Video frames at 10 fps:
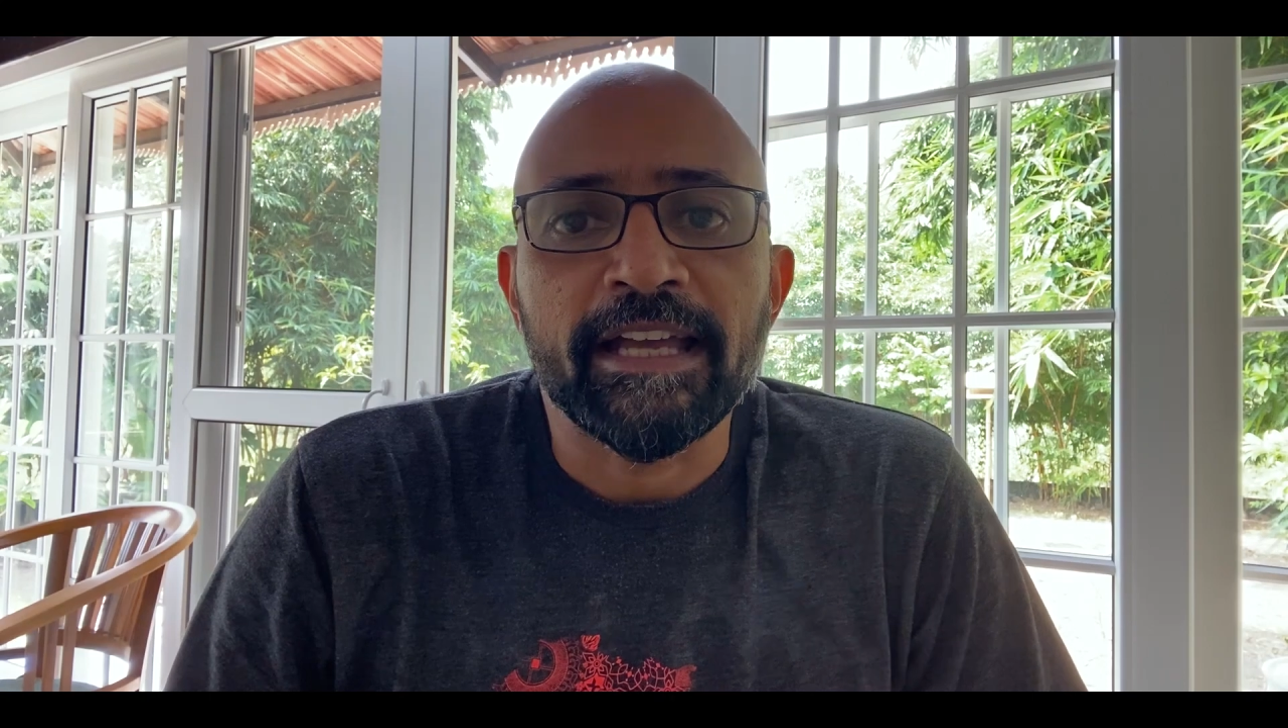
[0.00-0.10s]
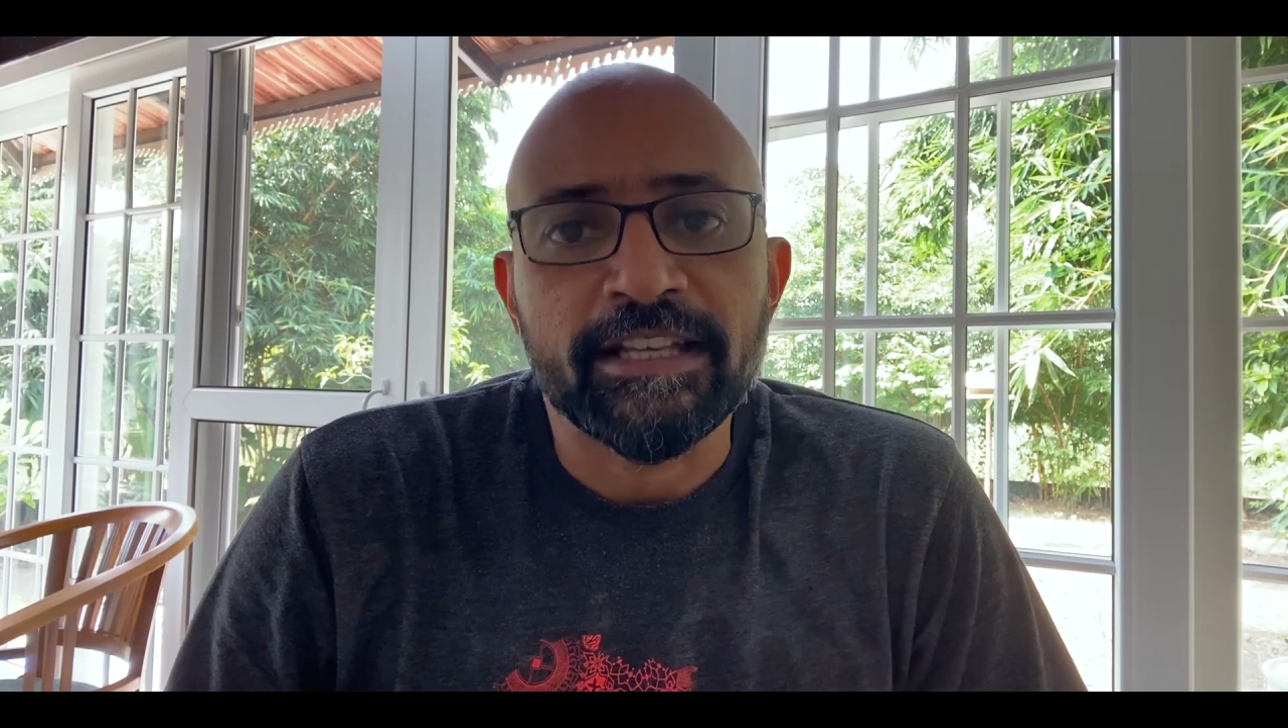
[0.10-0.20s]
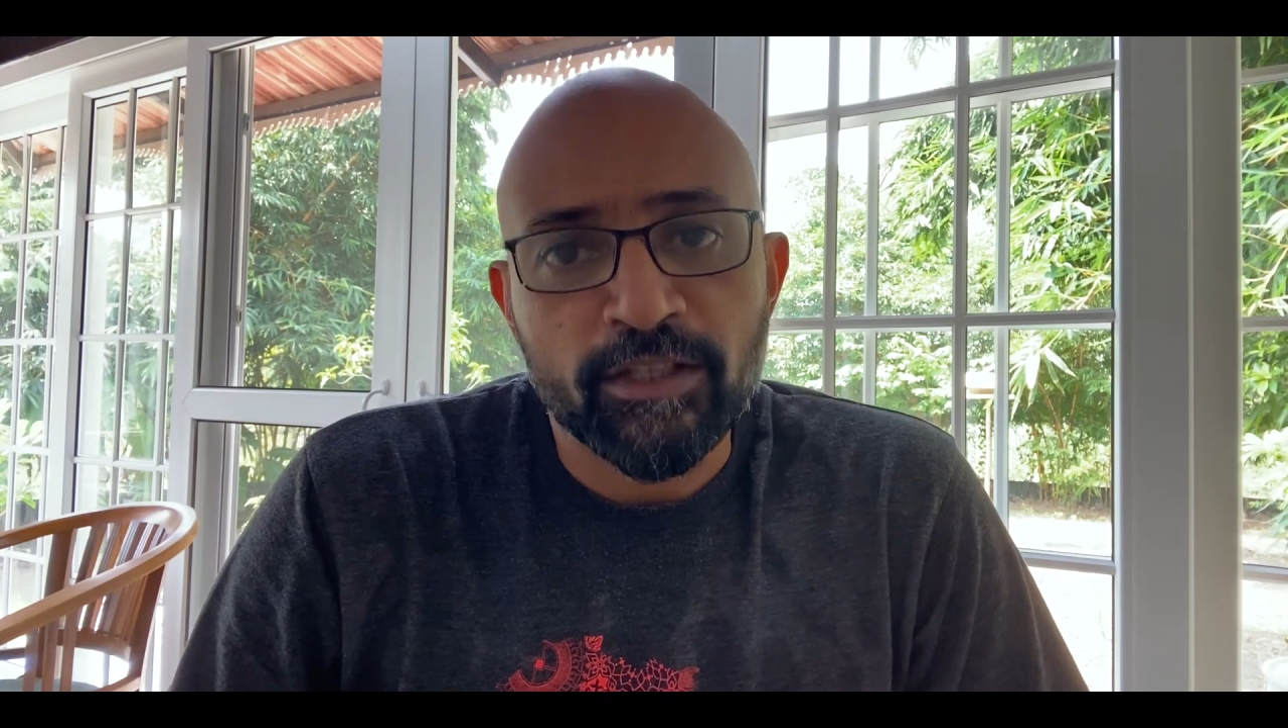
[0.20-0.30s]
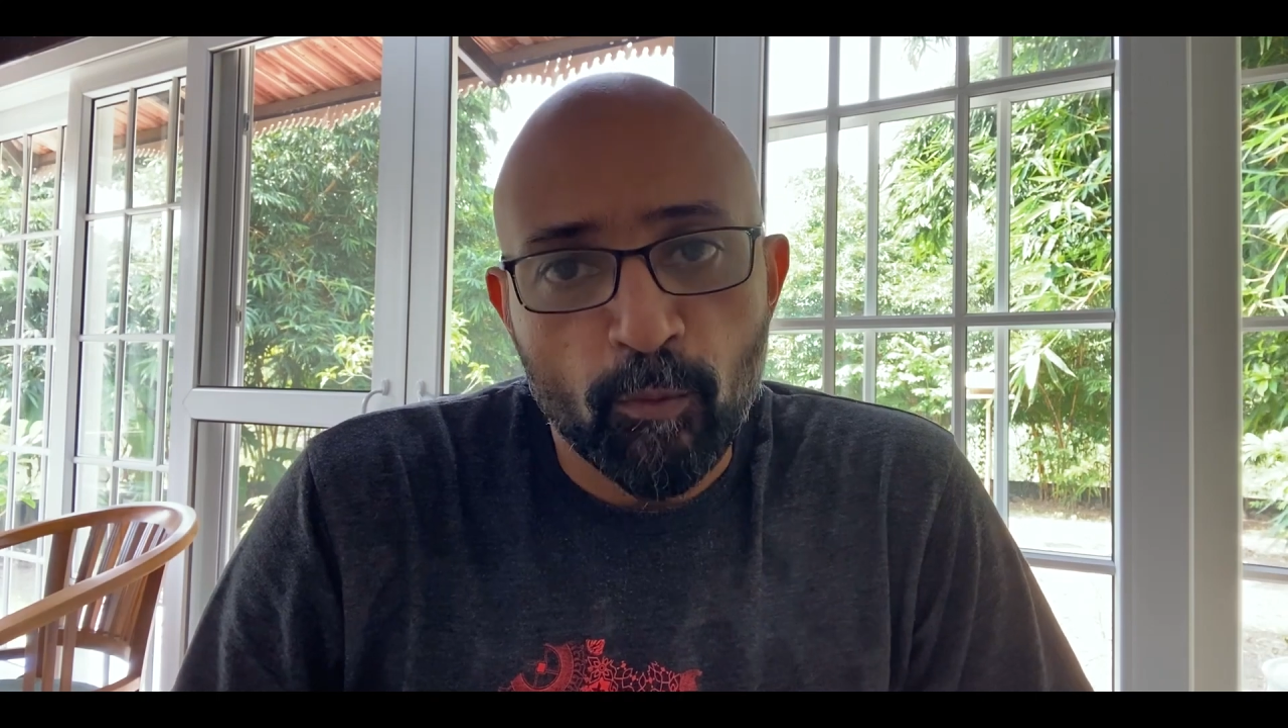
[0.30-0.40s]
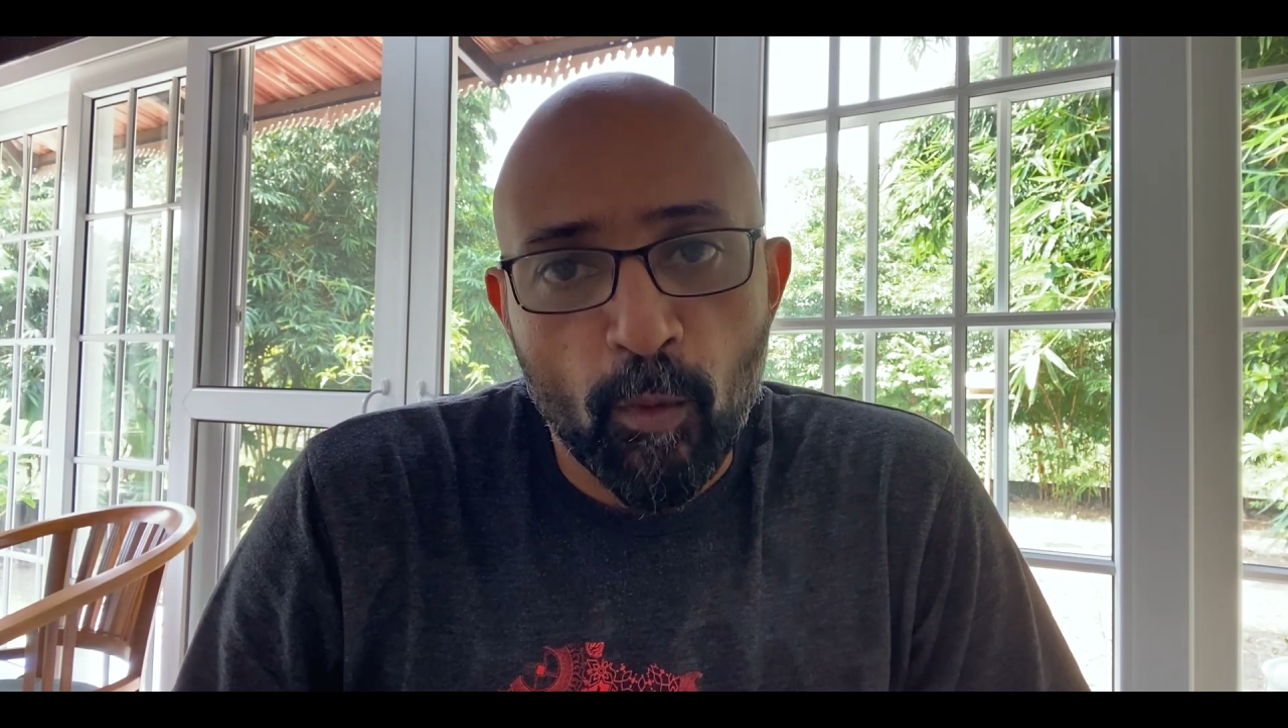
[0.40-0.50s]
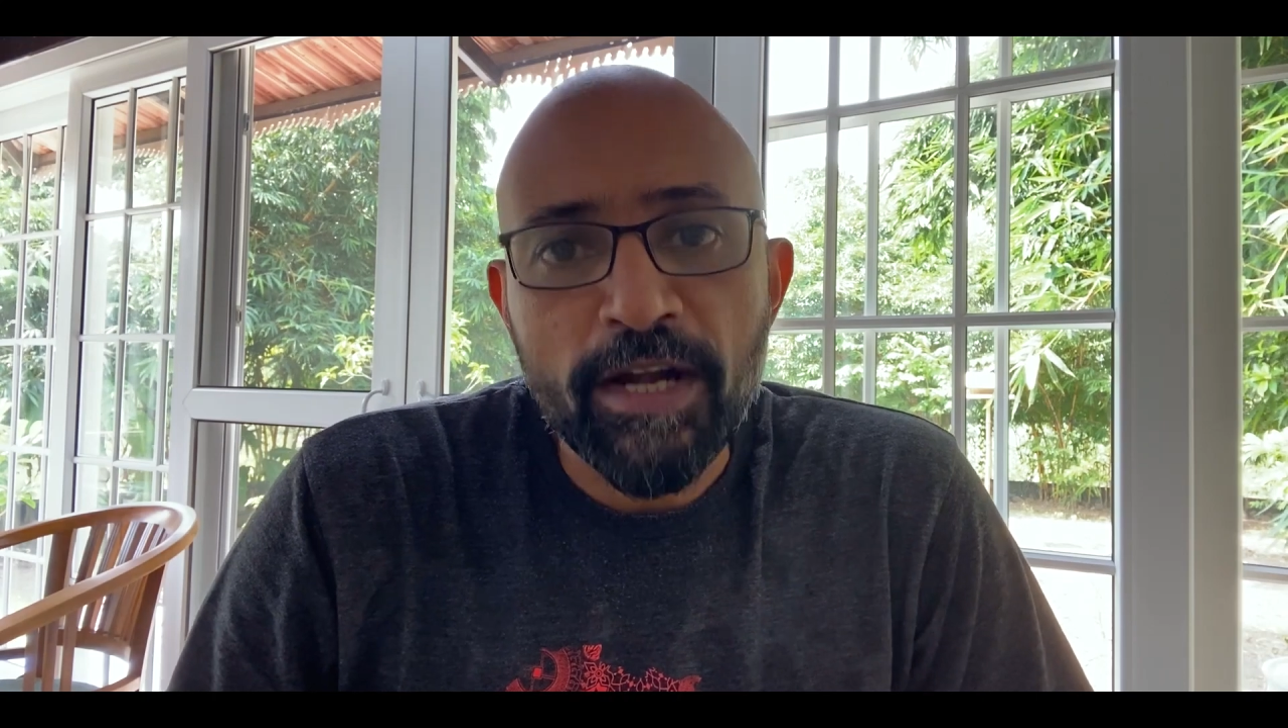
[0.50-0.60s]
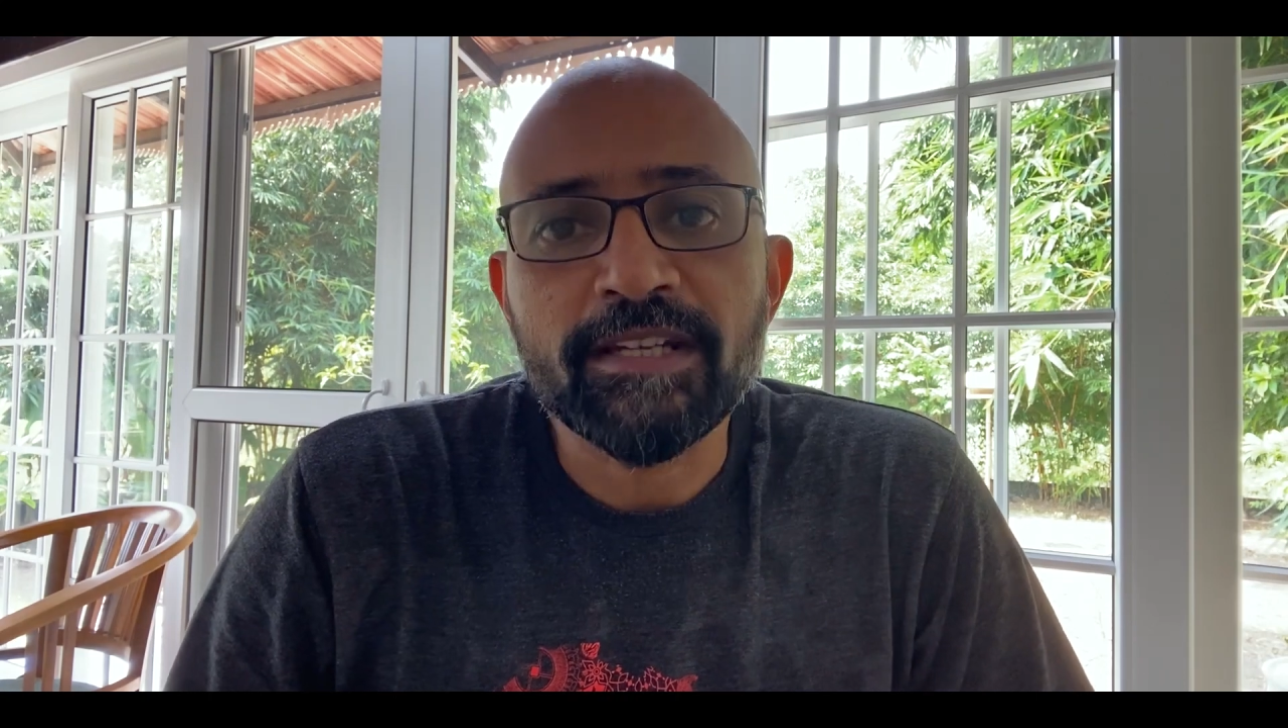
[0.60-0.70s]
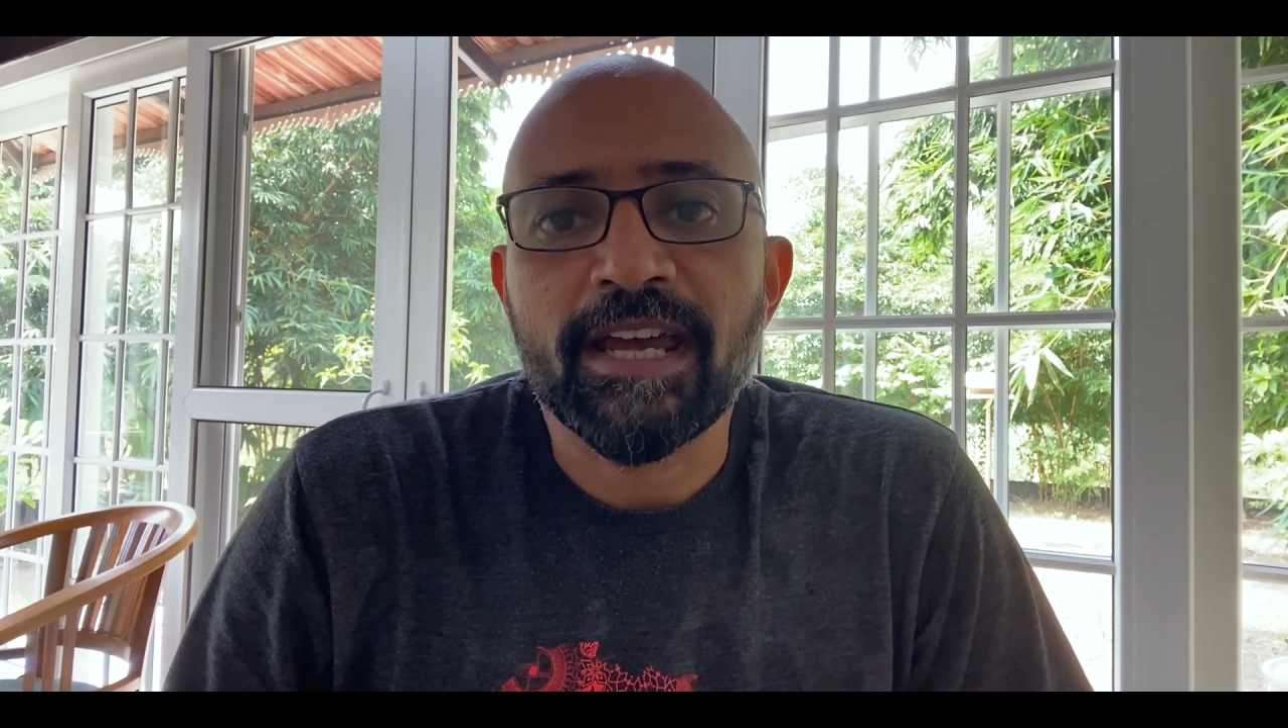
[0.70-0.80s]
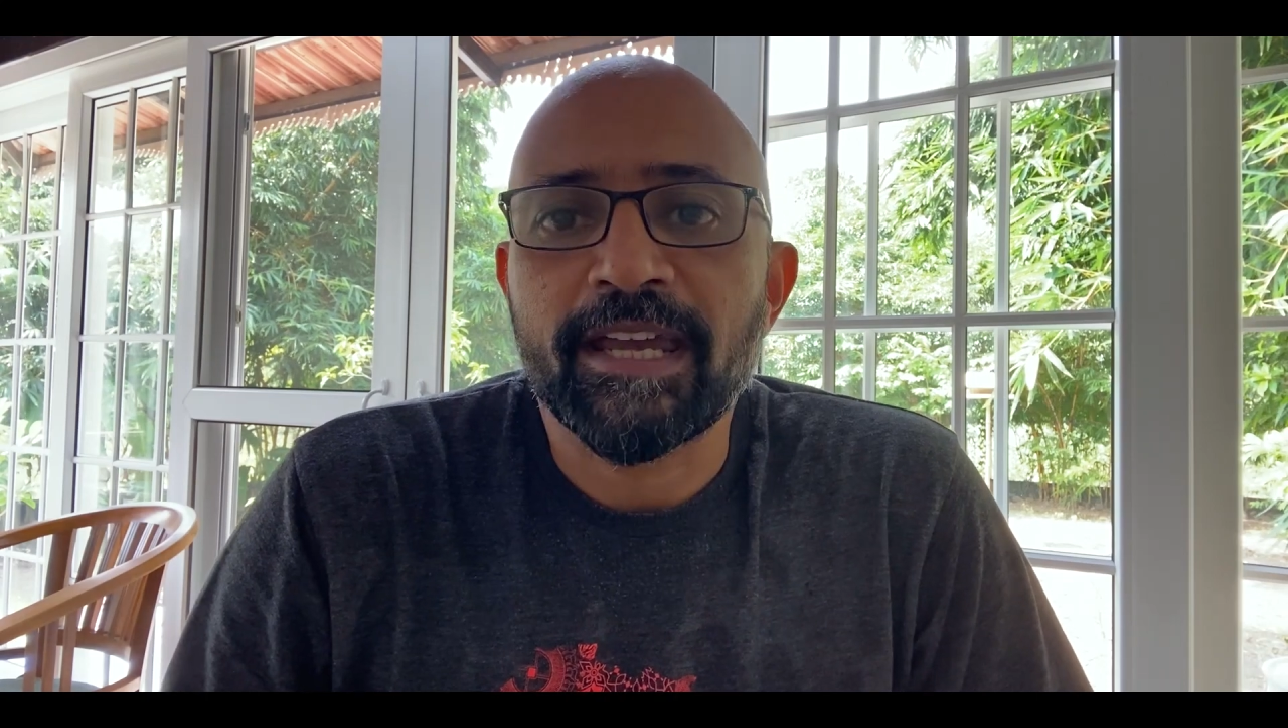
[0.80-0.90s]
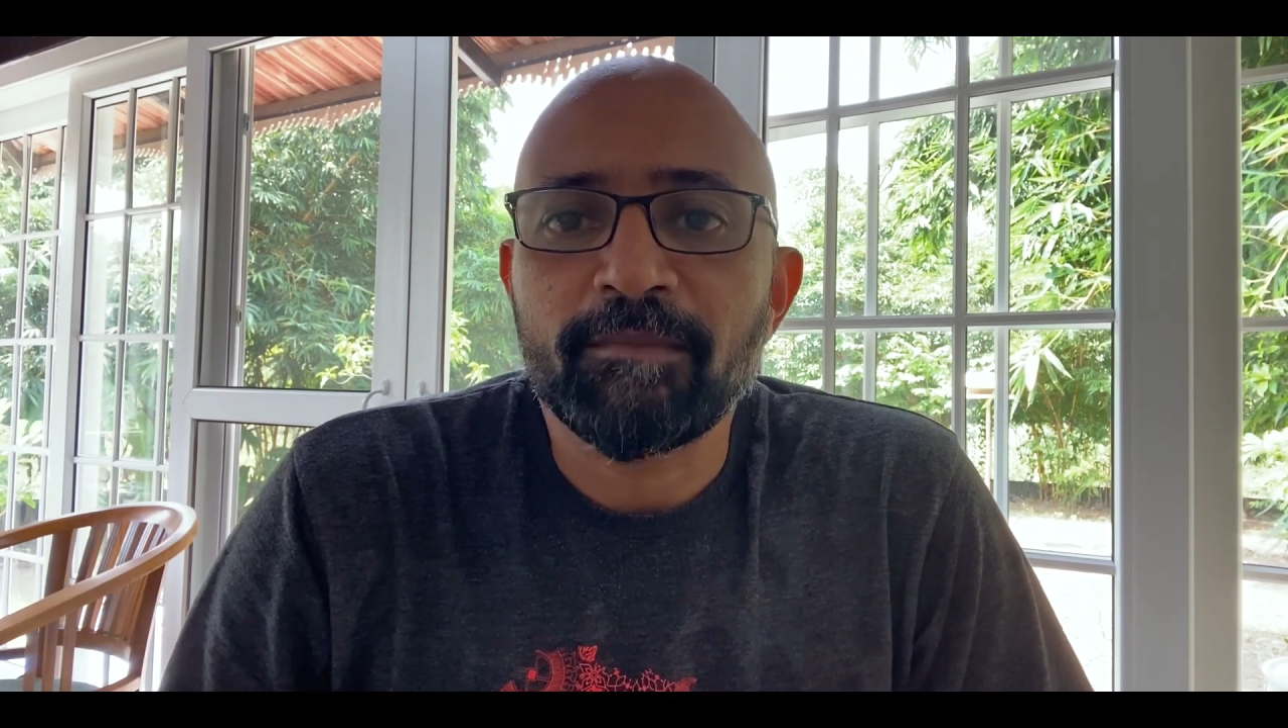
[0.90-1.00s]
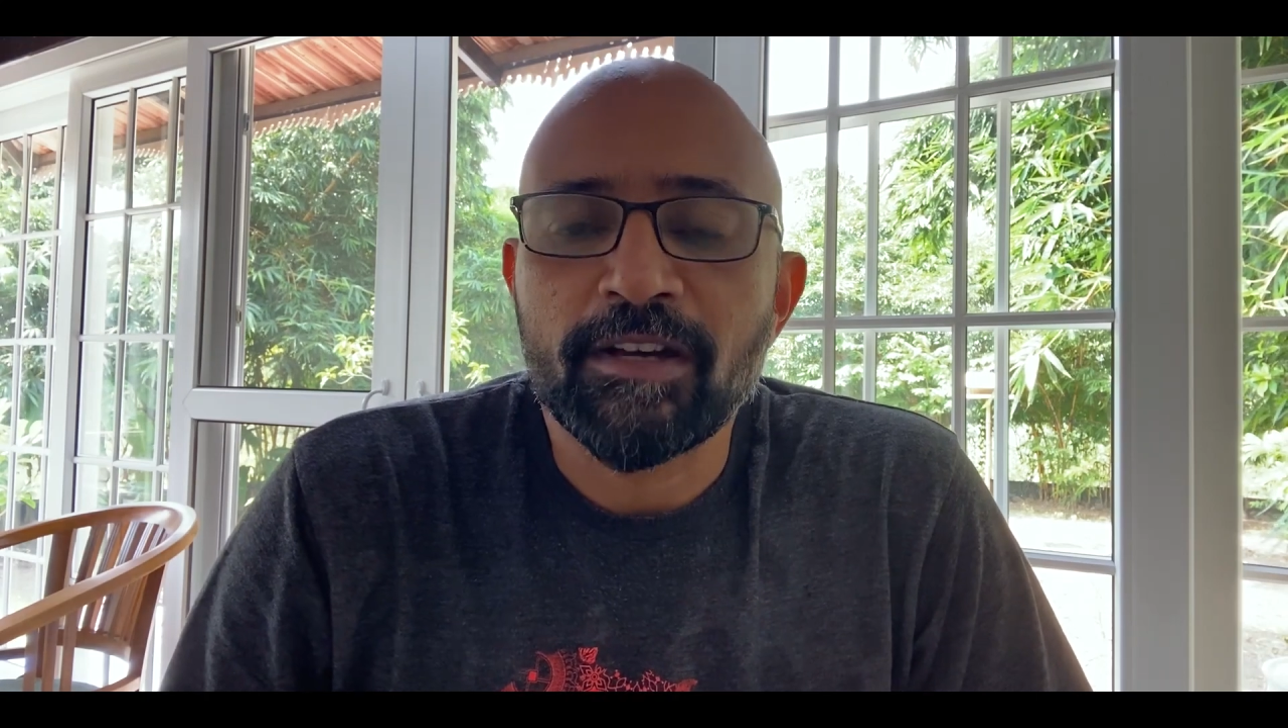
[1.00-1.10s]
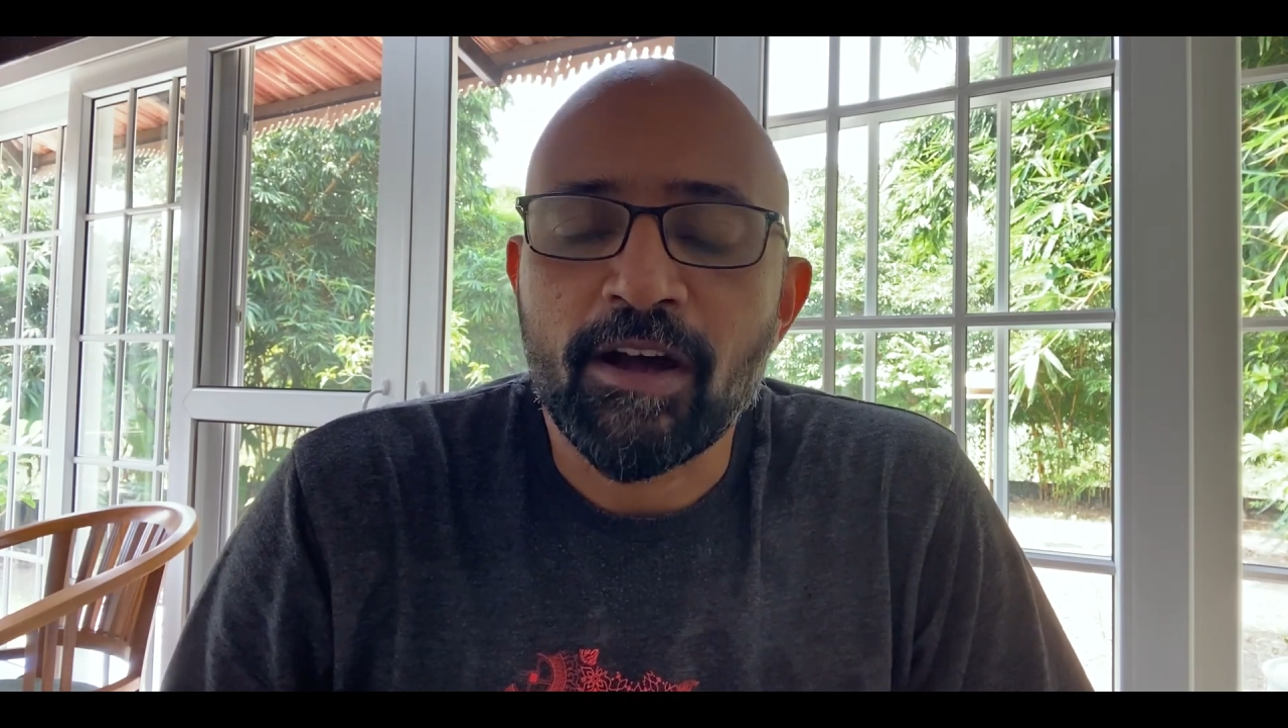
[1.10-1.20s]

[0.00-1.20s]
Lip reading: It's a one-time